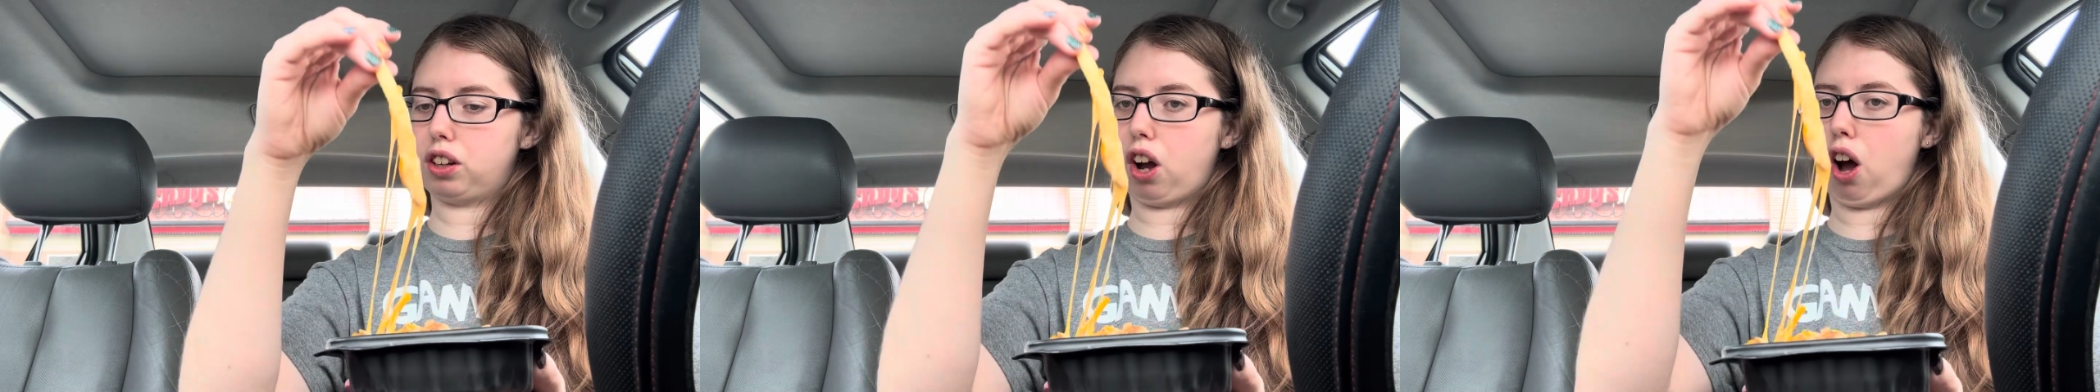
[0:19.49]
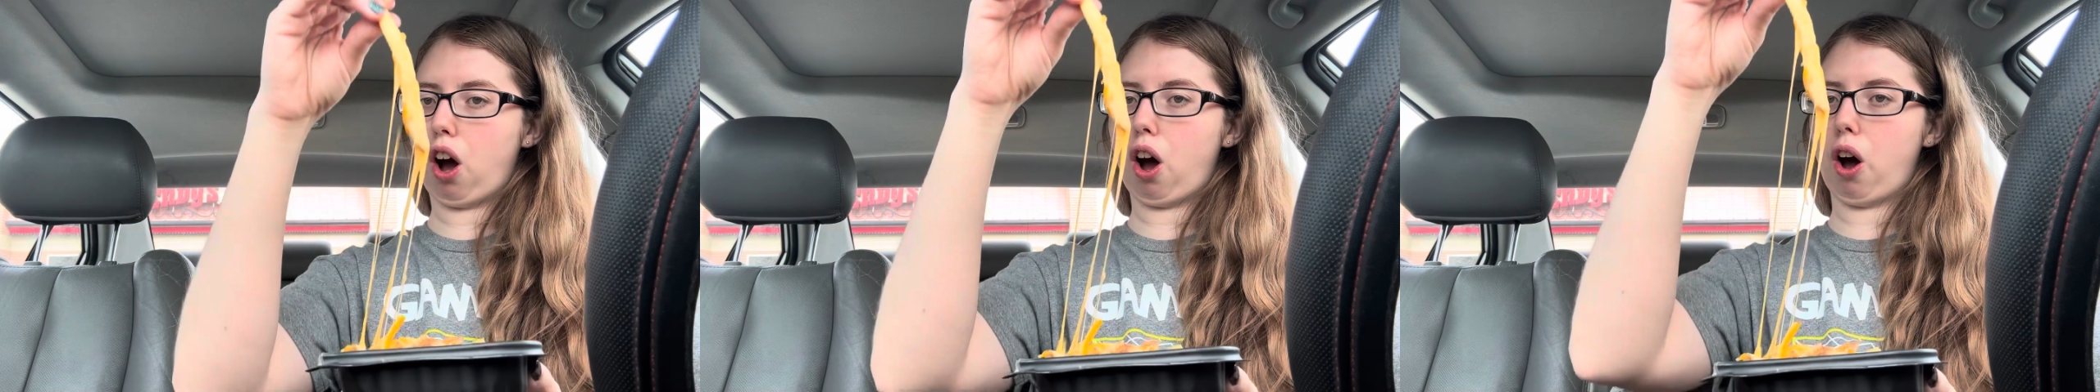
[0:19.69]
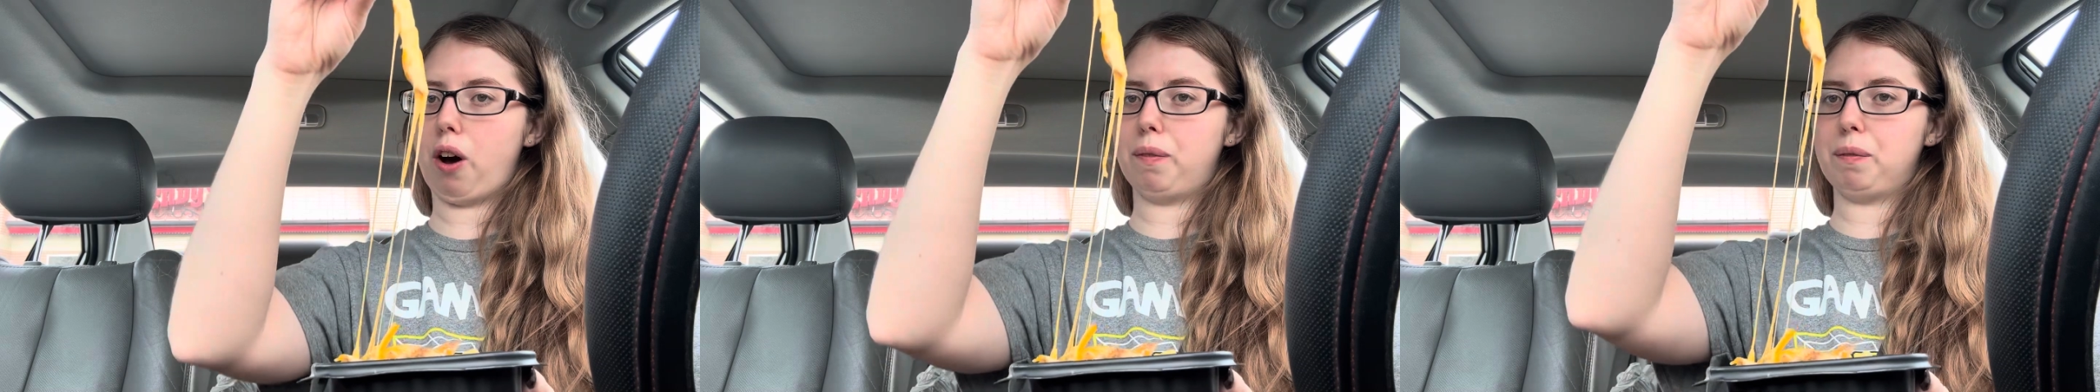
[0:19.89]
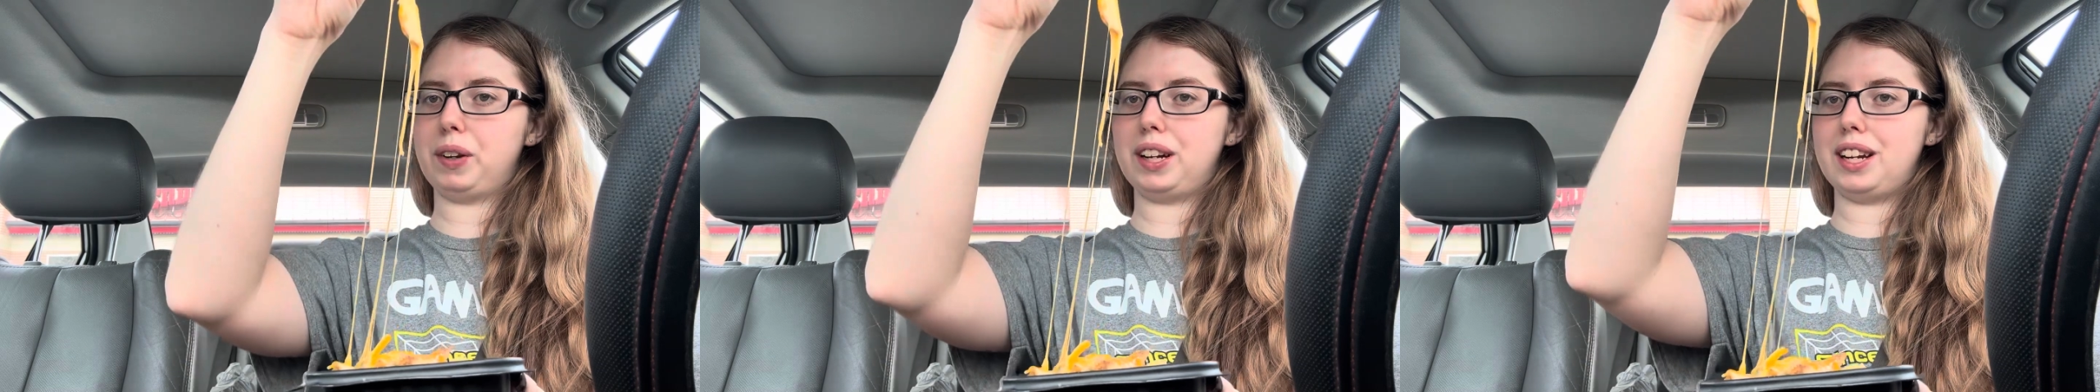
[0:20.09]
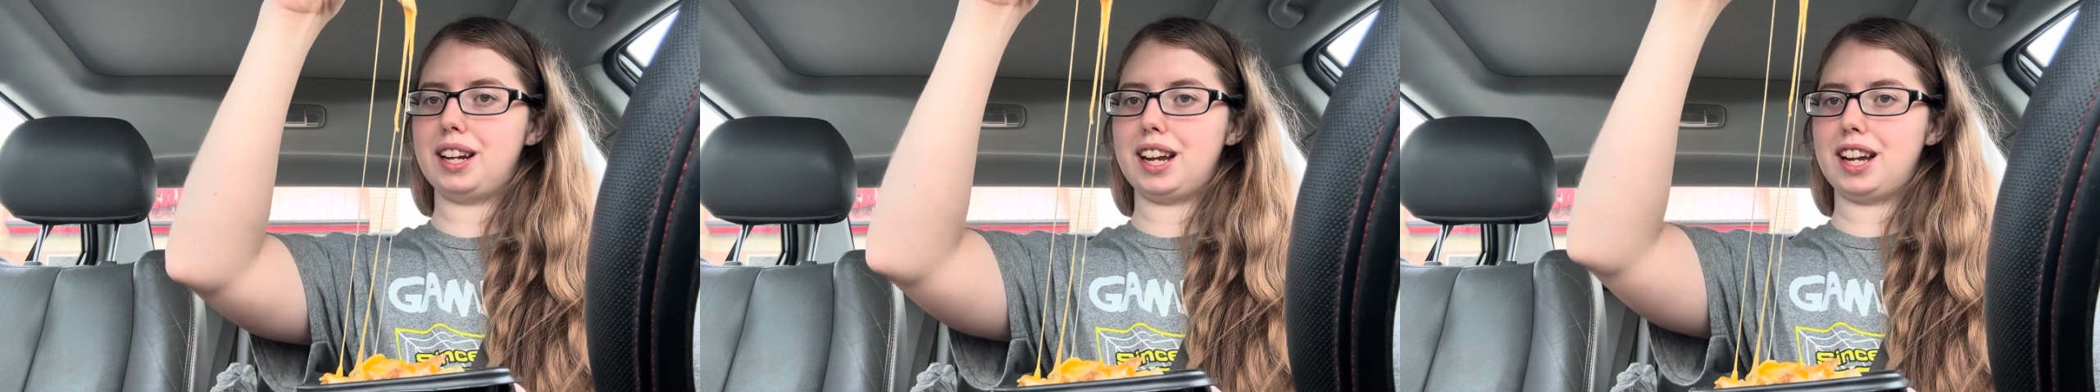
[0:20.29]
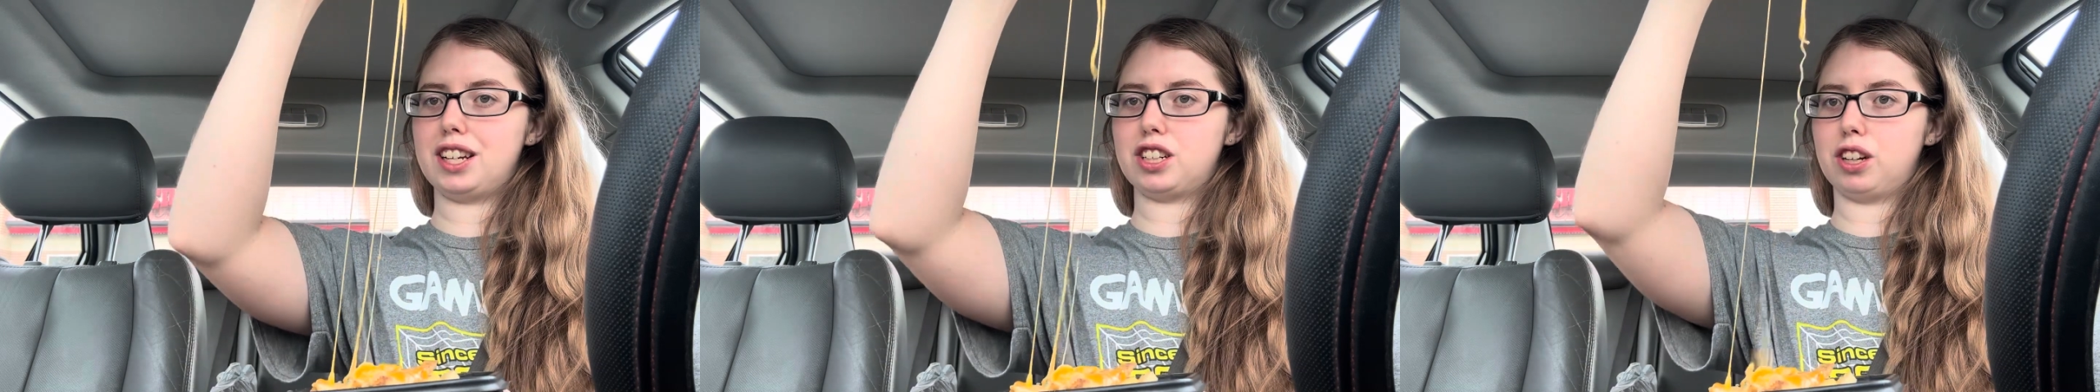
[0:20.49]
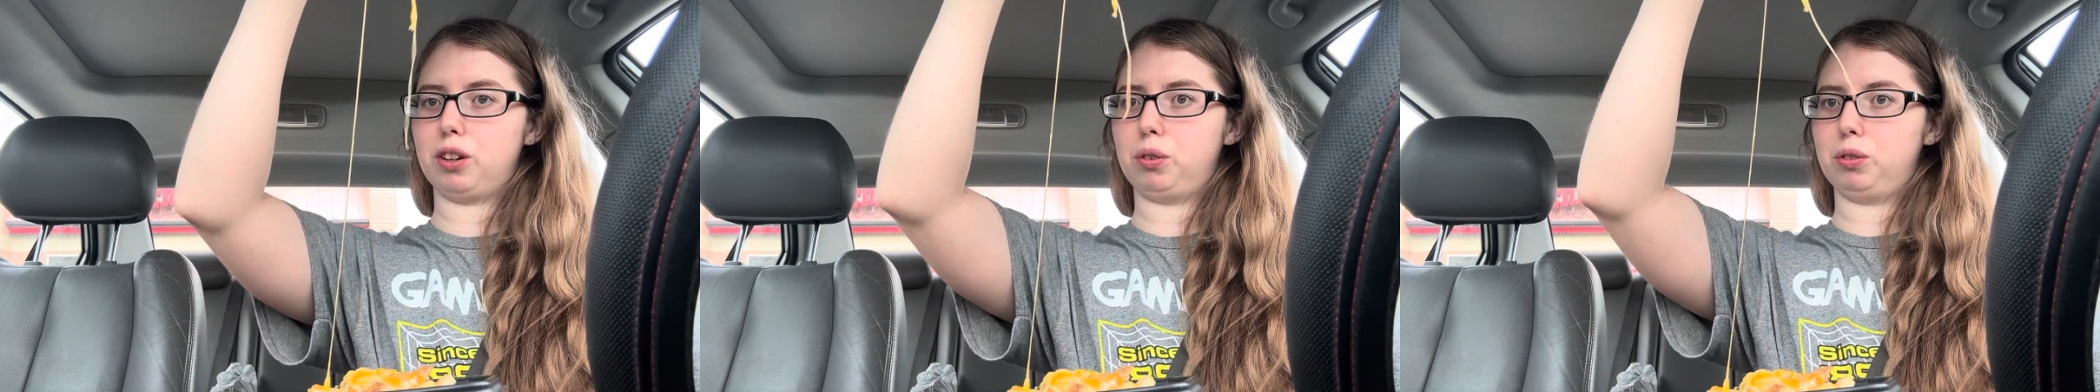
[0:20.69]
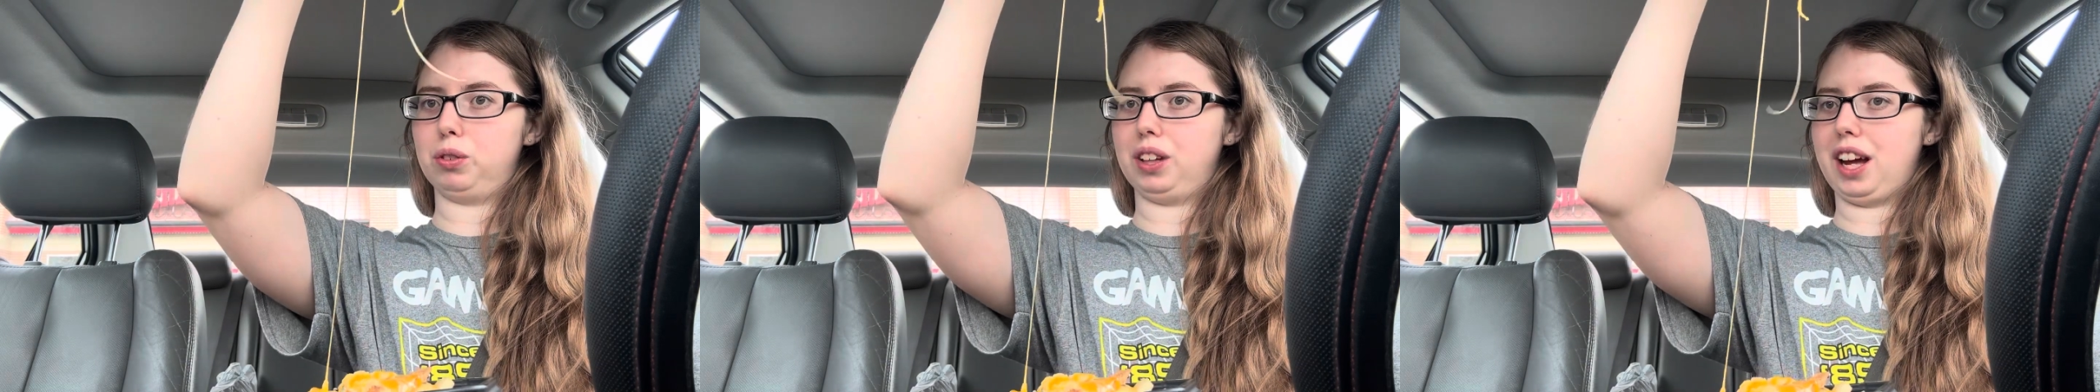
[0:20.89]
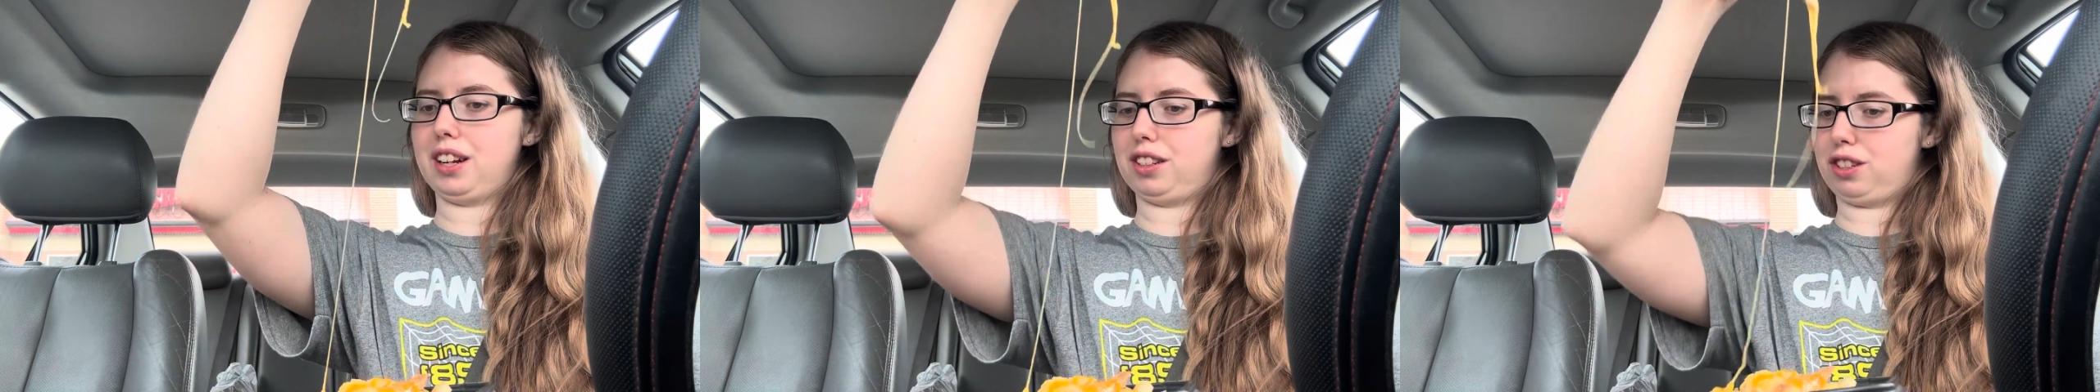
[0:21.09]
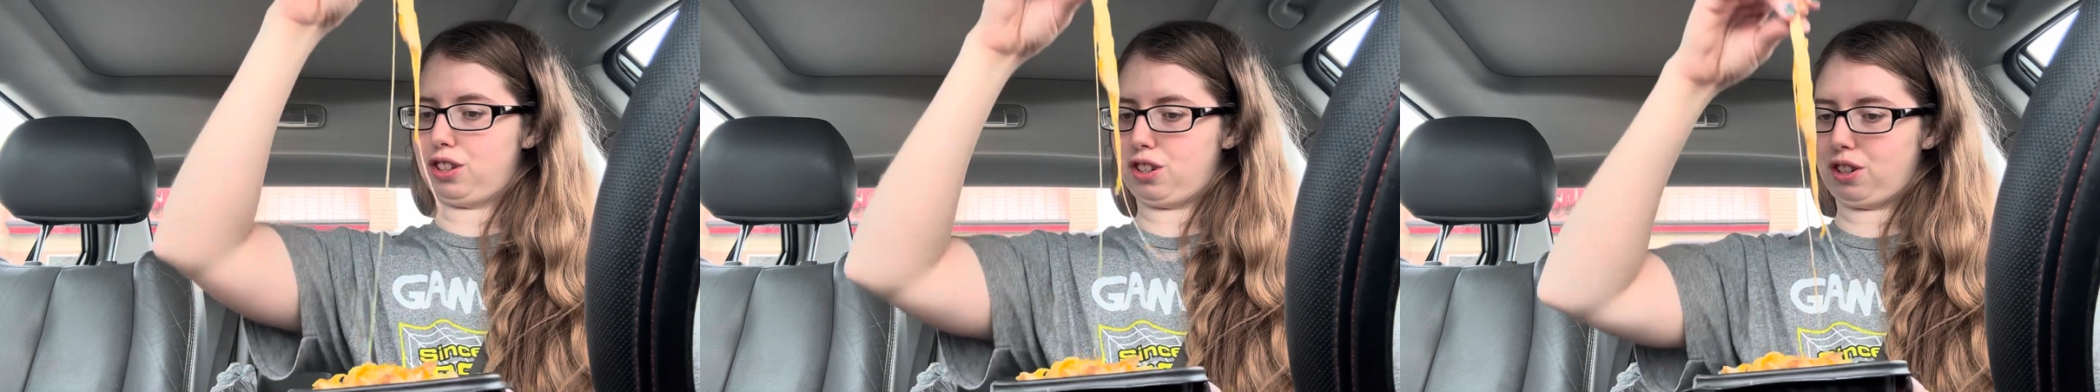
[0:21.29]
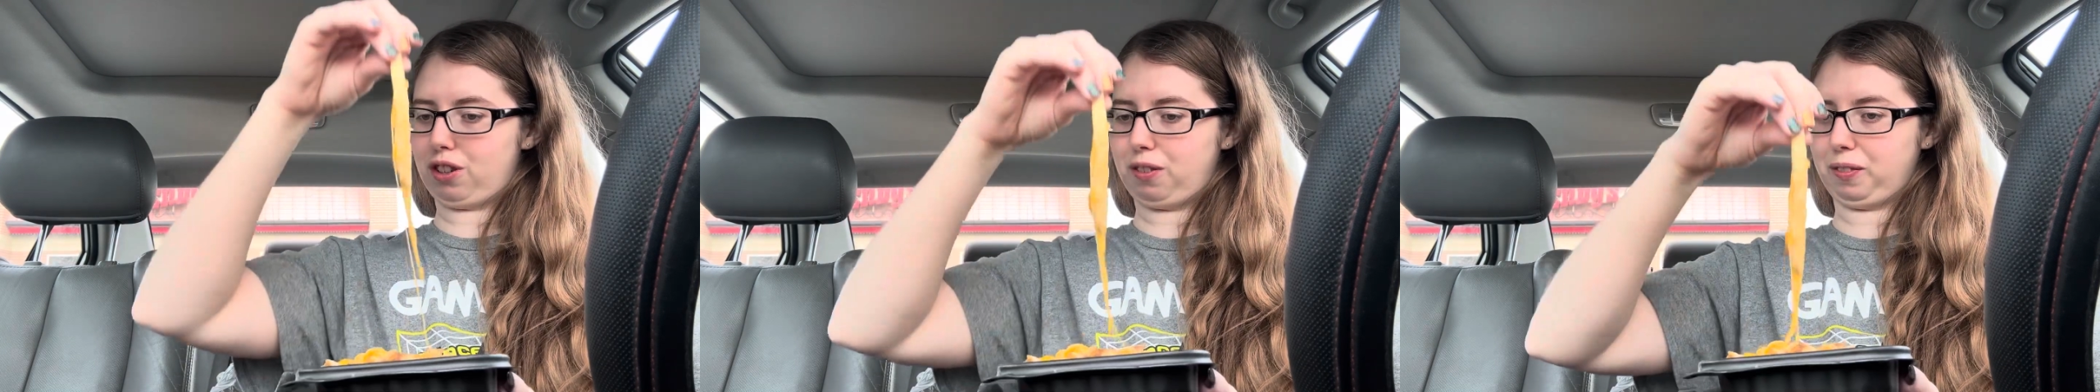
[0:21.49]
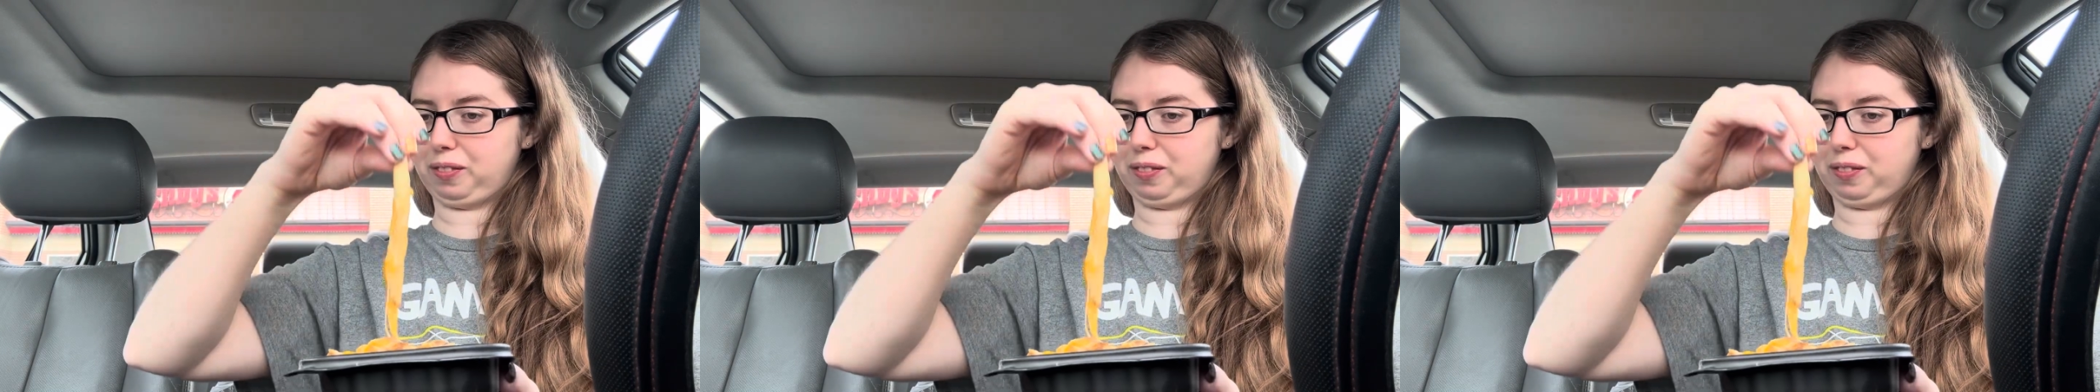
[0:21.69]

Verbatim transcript: combination. Oh, that is,